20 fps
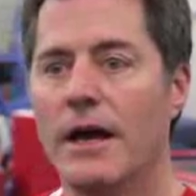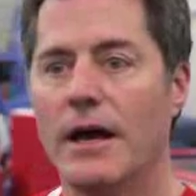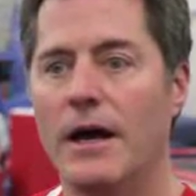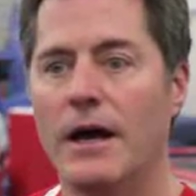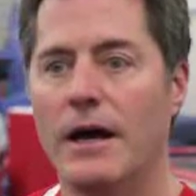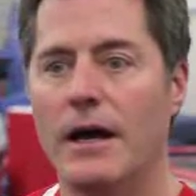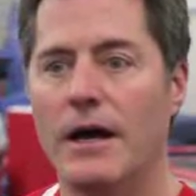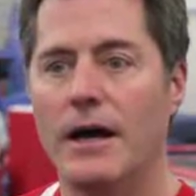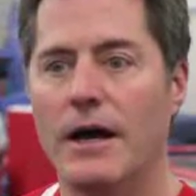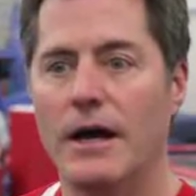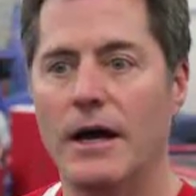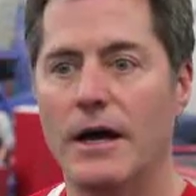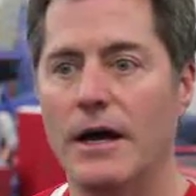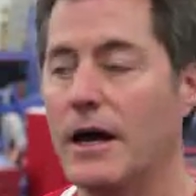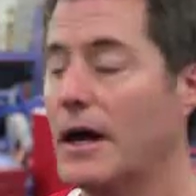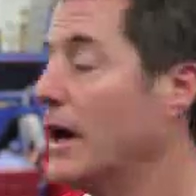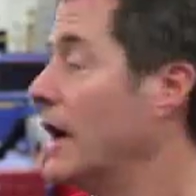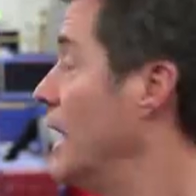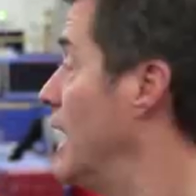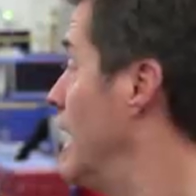uh,
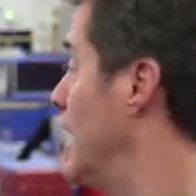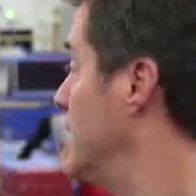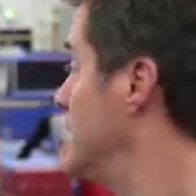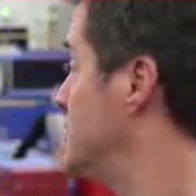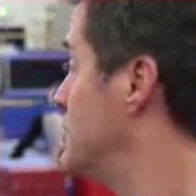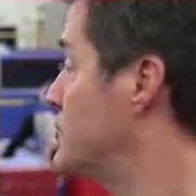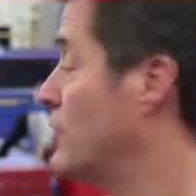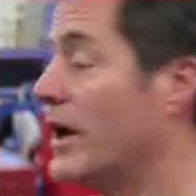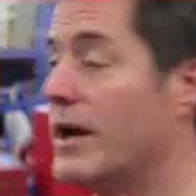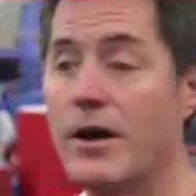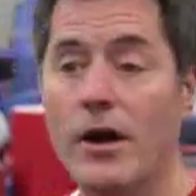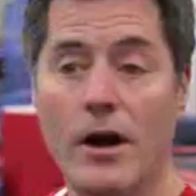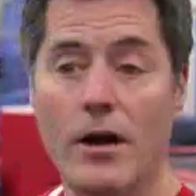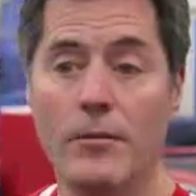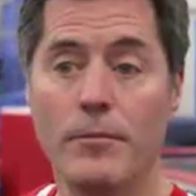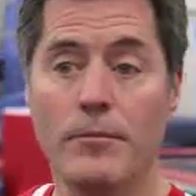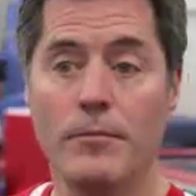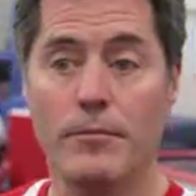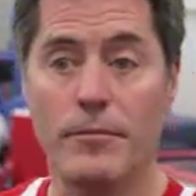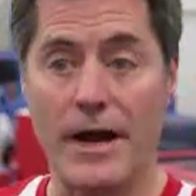a straight
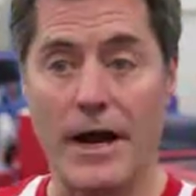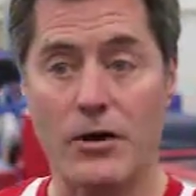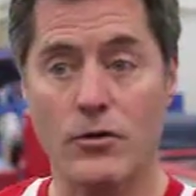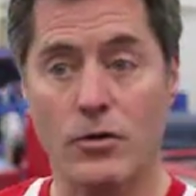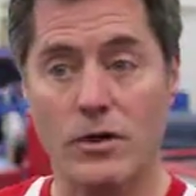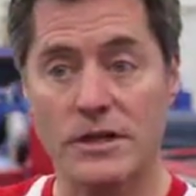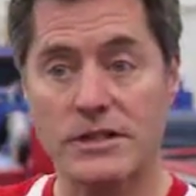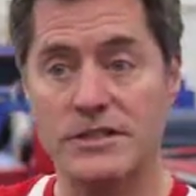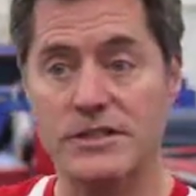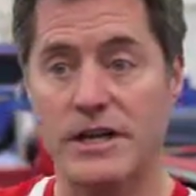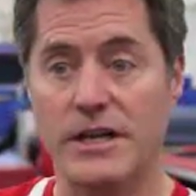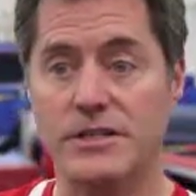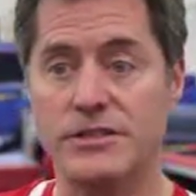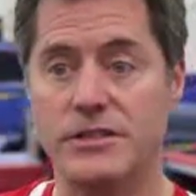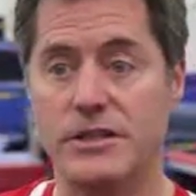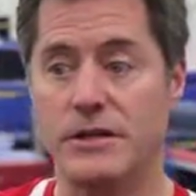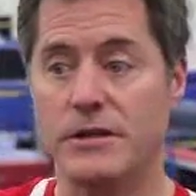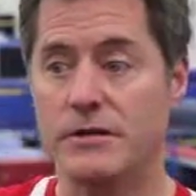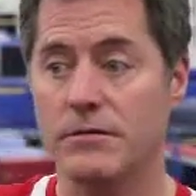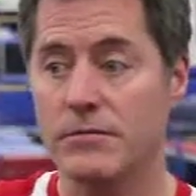arm, back roll
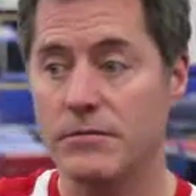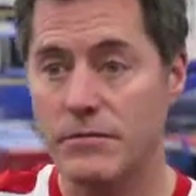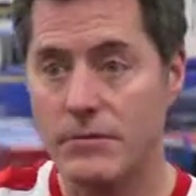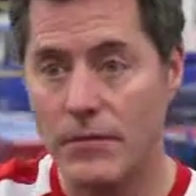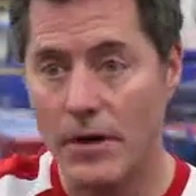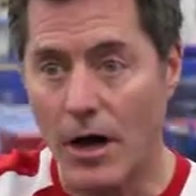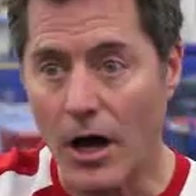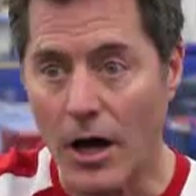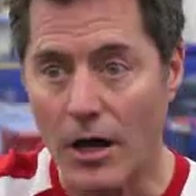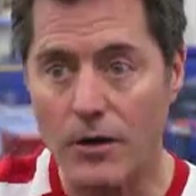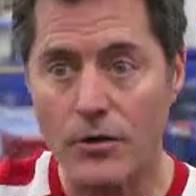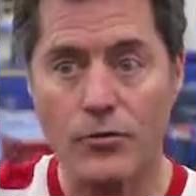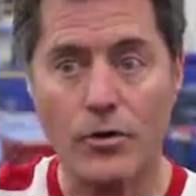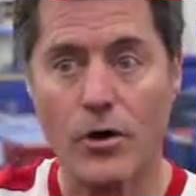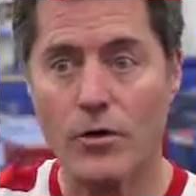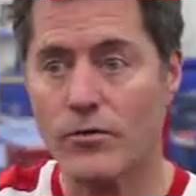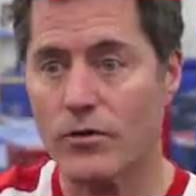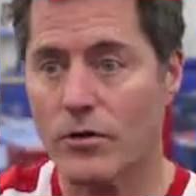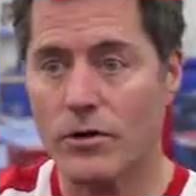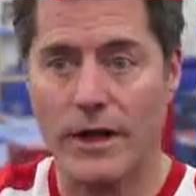extension, hollow
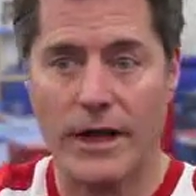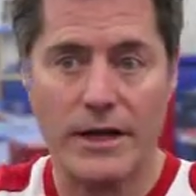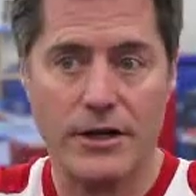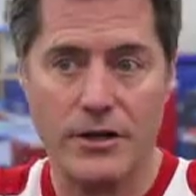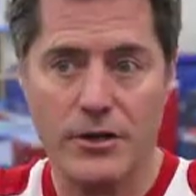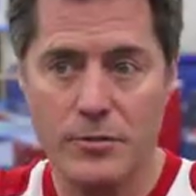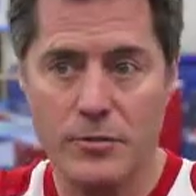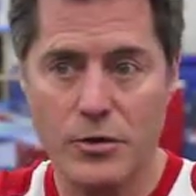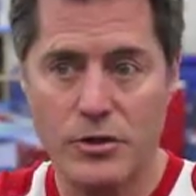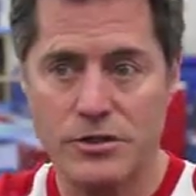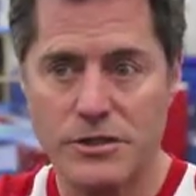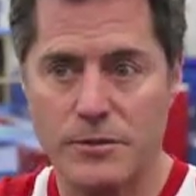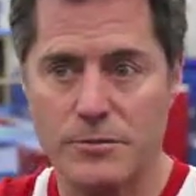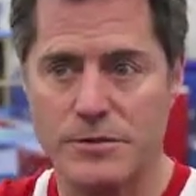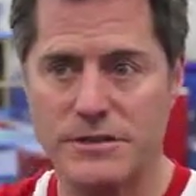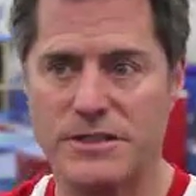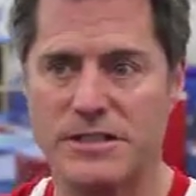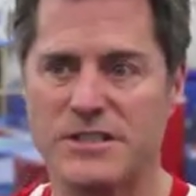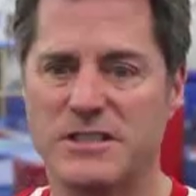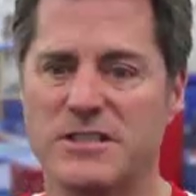over, land in a push-up
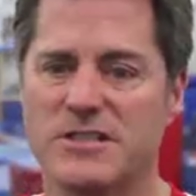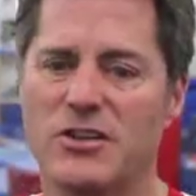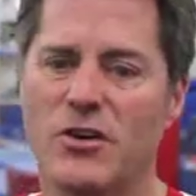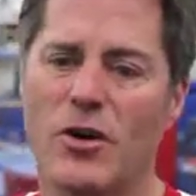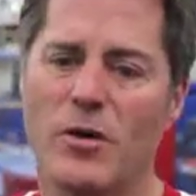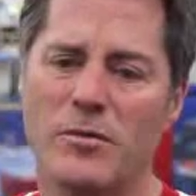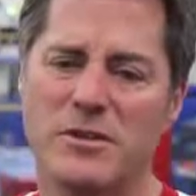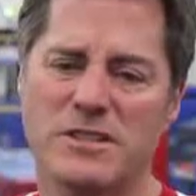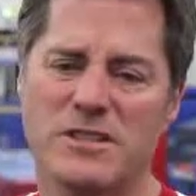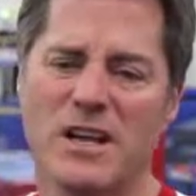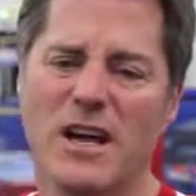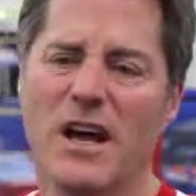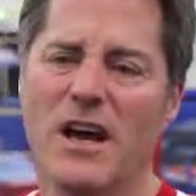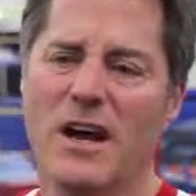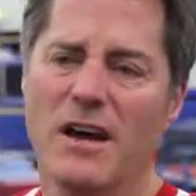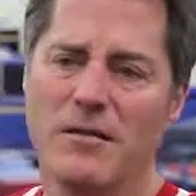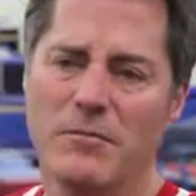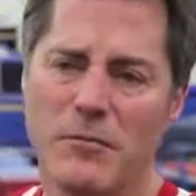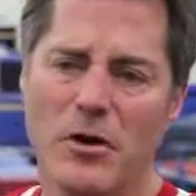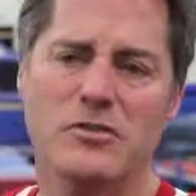position. So almost
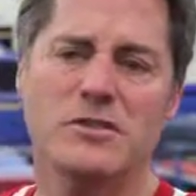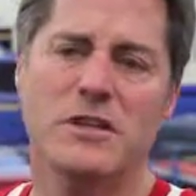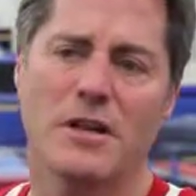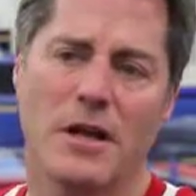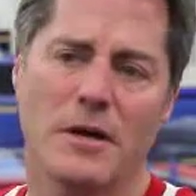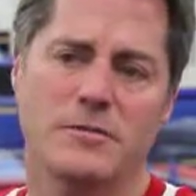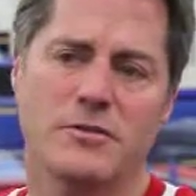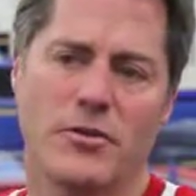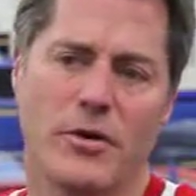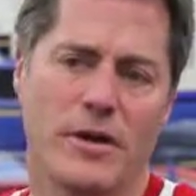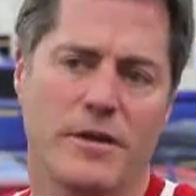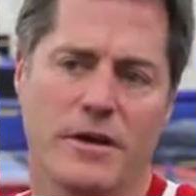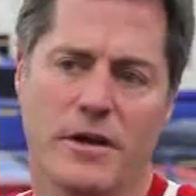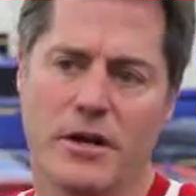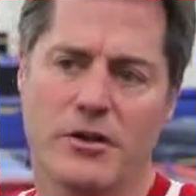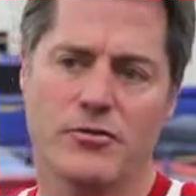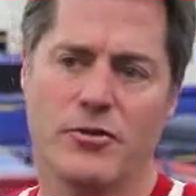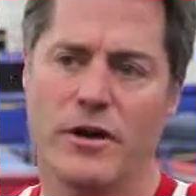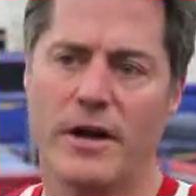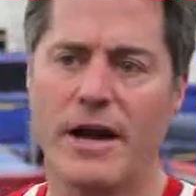most clubs around the
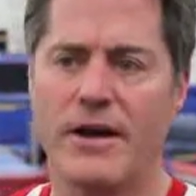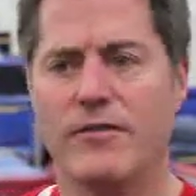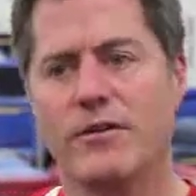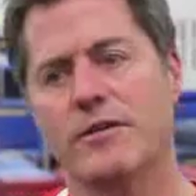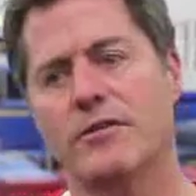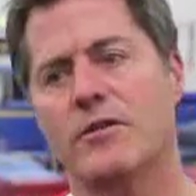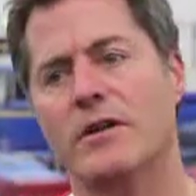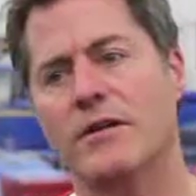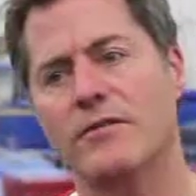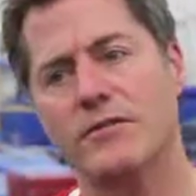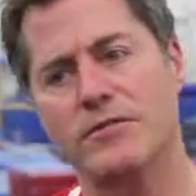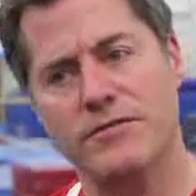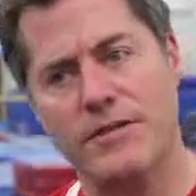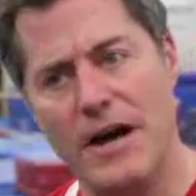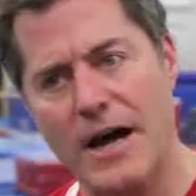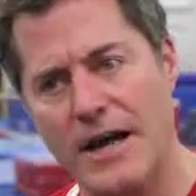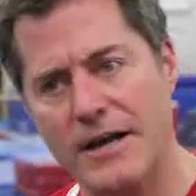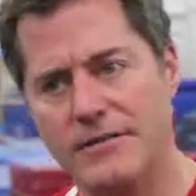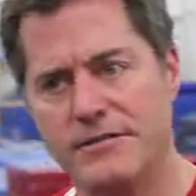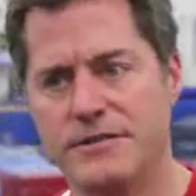country are having their level
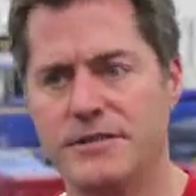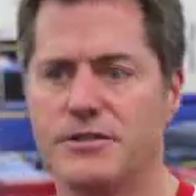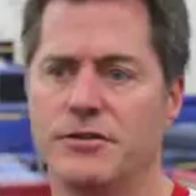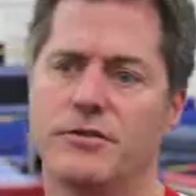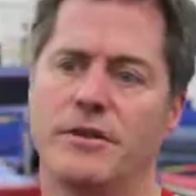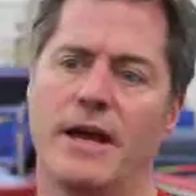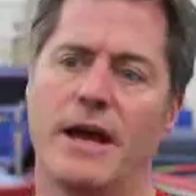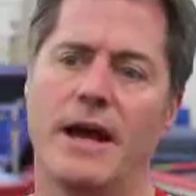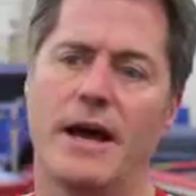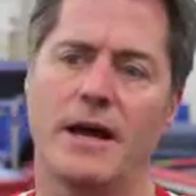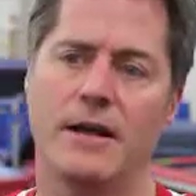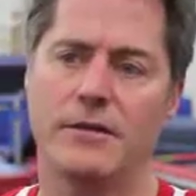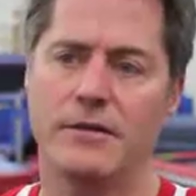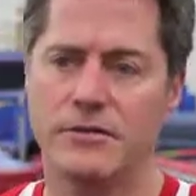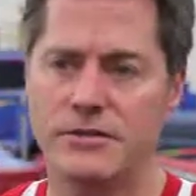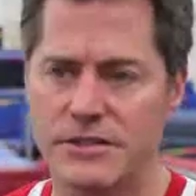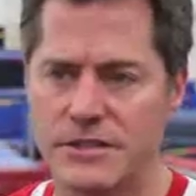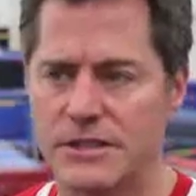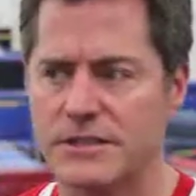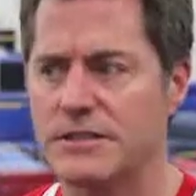fives do that, and their
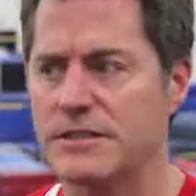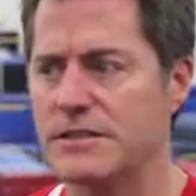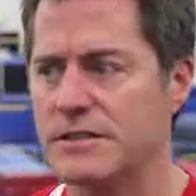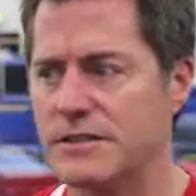sixes